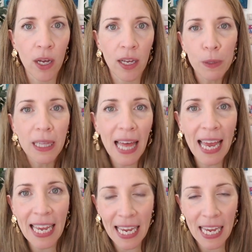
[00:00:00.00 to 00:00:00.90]

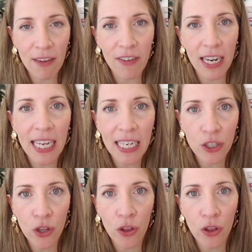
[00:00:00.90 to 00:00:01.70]
play even into